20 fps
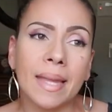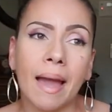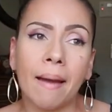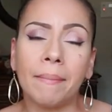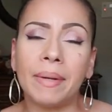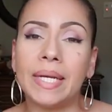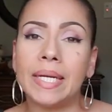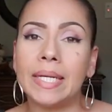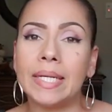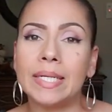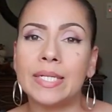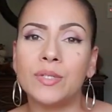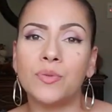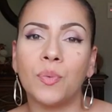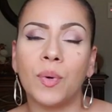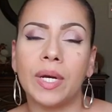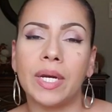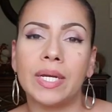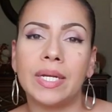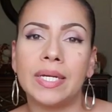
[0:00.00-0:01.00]
I mean, it is
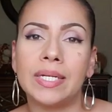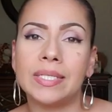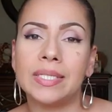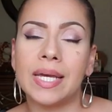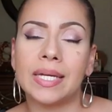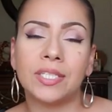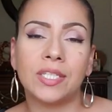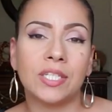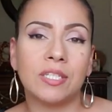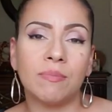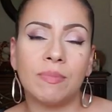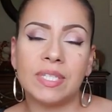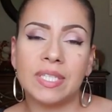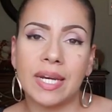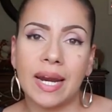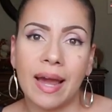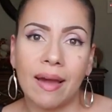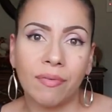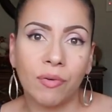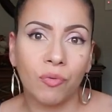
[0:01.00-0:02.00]
what it is. That just means
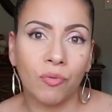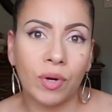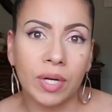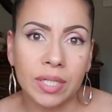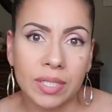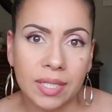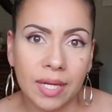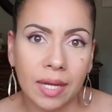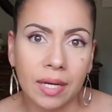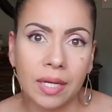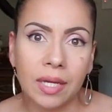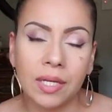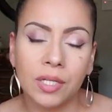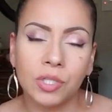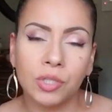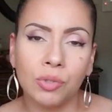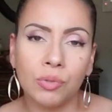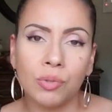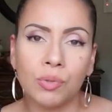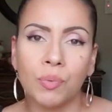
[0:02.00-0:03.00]
that I haven't run into any
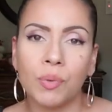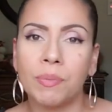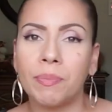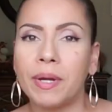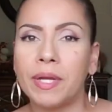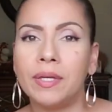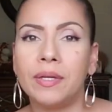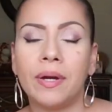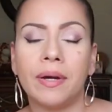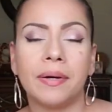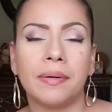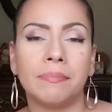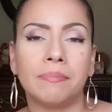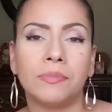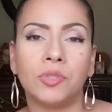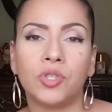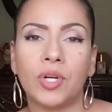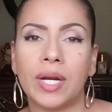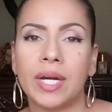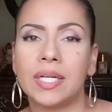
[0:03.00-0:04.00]
issues with my
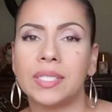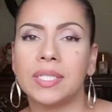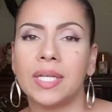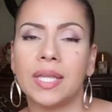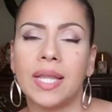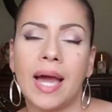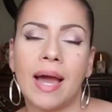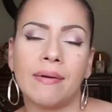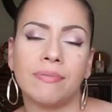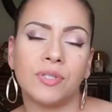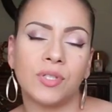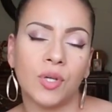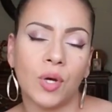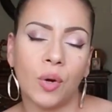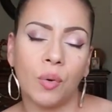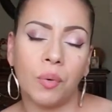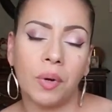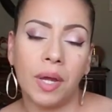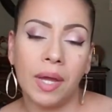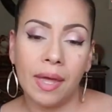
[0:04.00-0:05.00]
Try Not to Laugh.
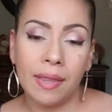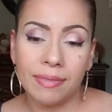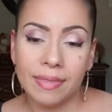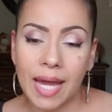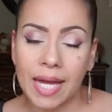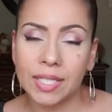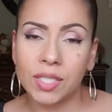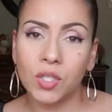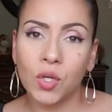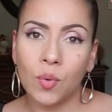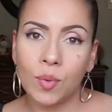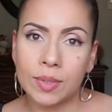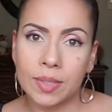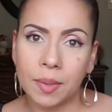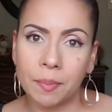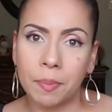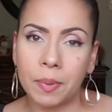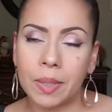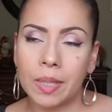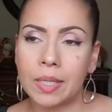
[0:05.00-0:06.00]
So, that's always
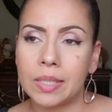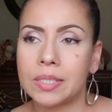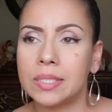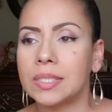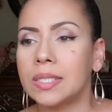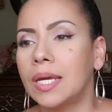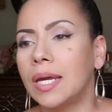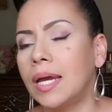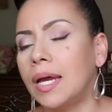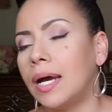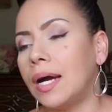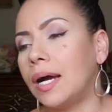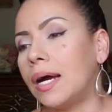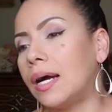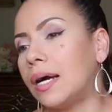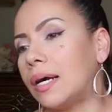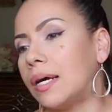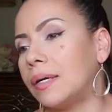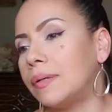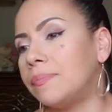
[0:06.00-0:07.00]
a plus.
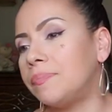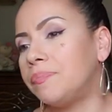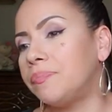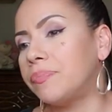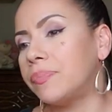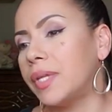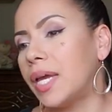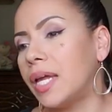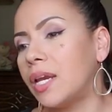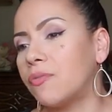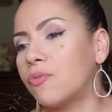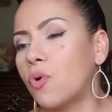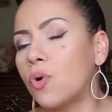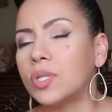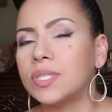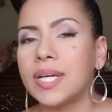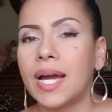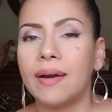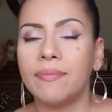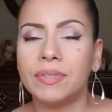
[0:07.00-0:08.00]
And of
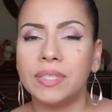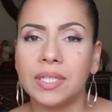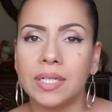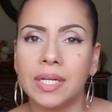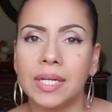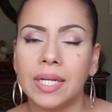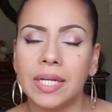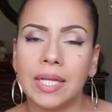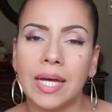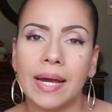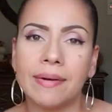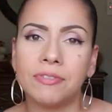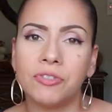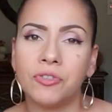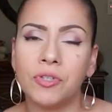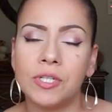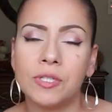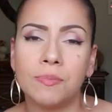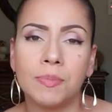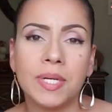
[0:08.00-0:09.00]
course I haven't done any live
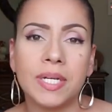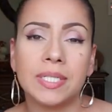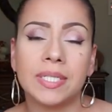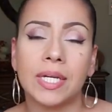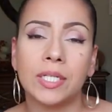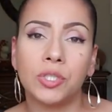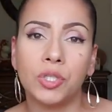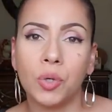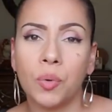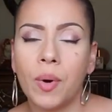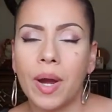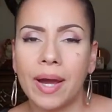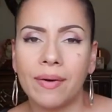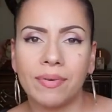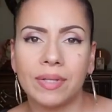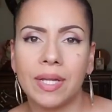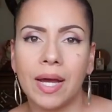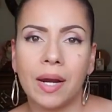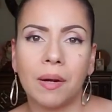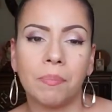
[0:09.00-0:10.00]
streams because I don't
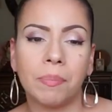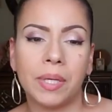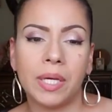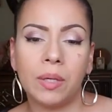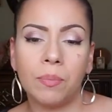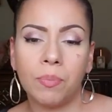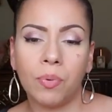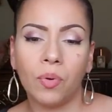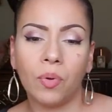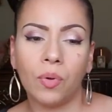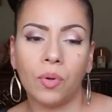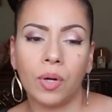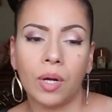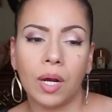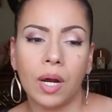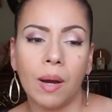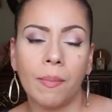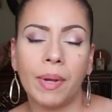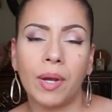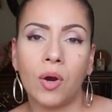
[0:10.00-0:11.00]
have a lot of people
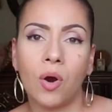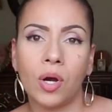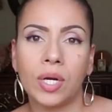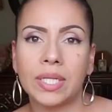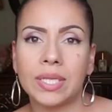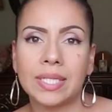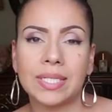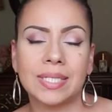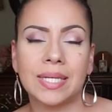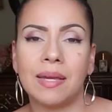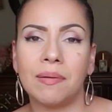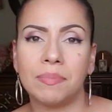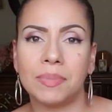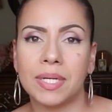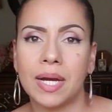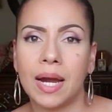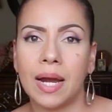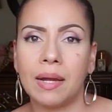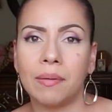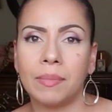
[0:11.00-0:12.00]
coming on at the same
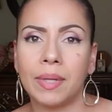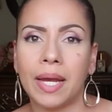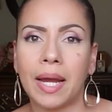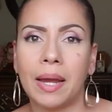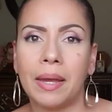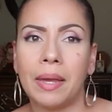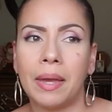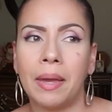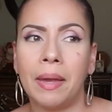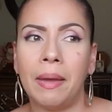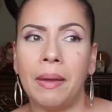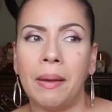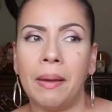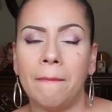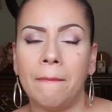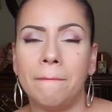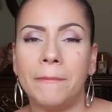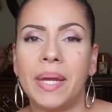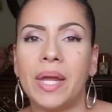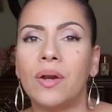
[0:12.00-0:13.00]
time. Like, I
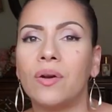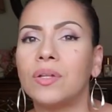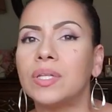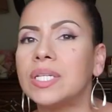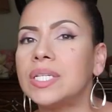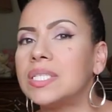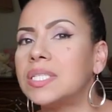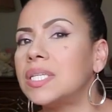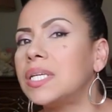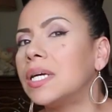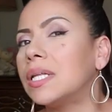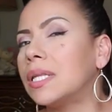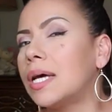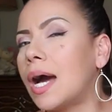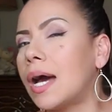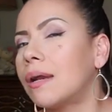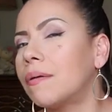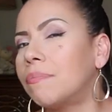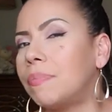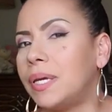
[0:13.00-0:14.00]
barely see a
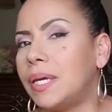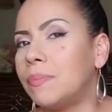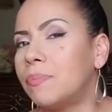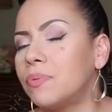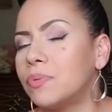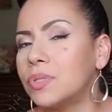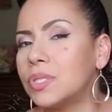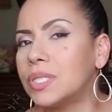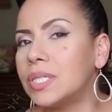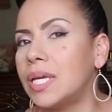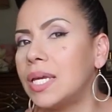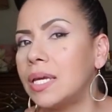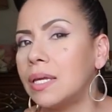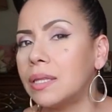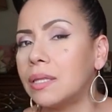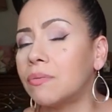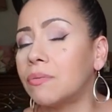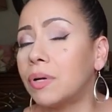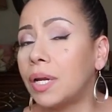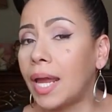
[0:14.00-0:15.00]
lot of people seeing
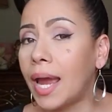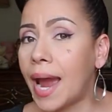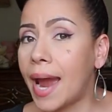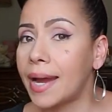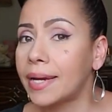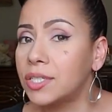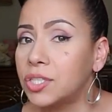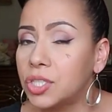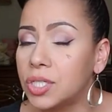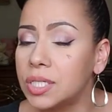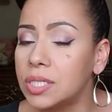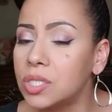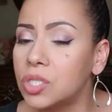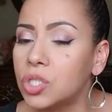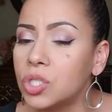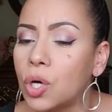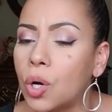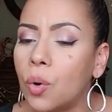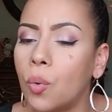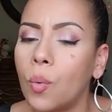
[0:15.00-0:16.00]
the
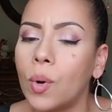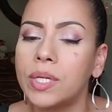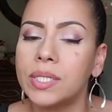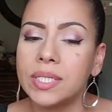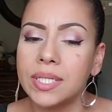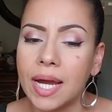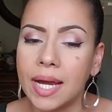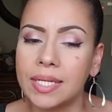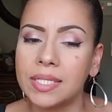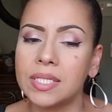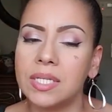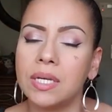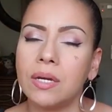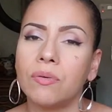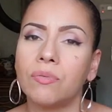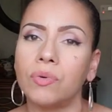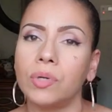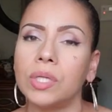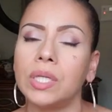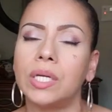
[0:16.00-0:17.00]
reactions. So once I see
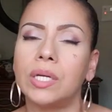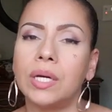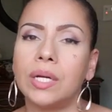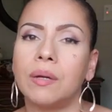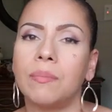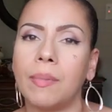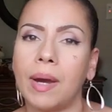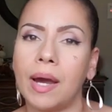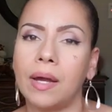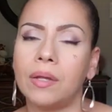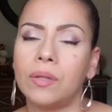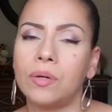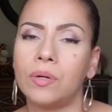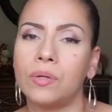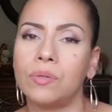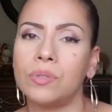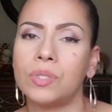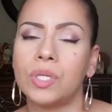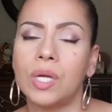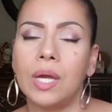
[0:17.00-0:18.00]
a really good amount of
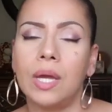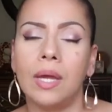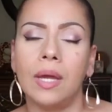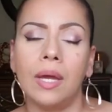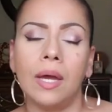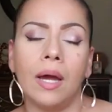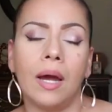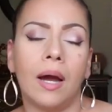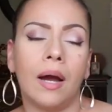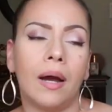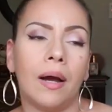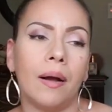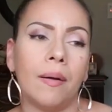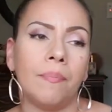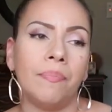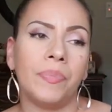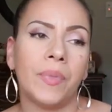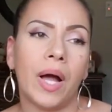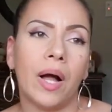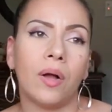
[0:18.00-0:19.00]
those,
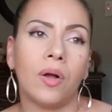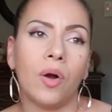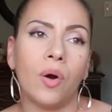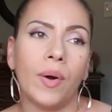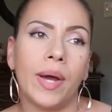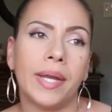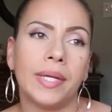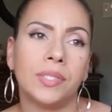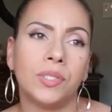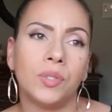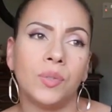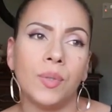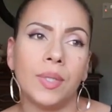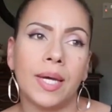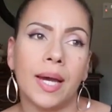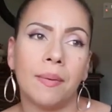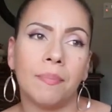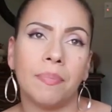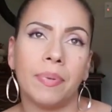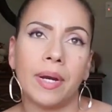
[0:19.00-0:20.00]
I'll go ahead and do
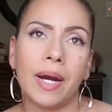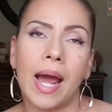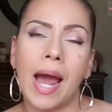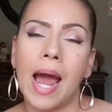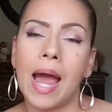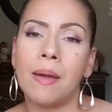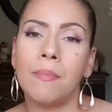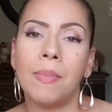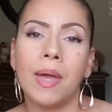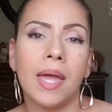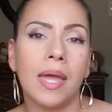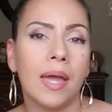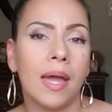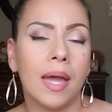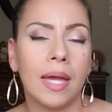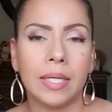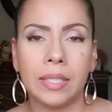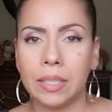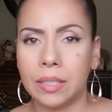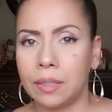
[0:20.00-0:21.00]
that. But I may
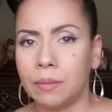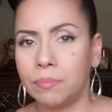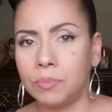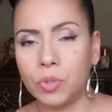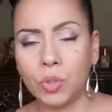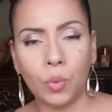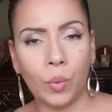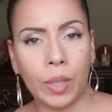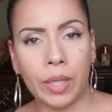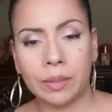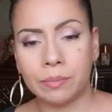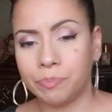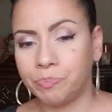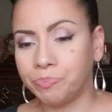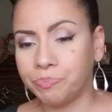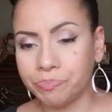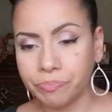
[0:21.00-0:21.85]
end up doing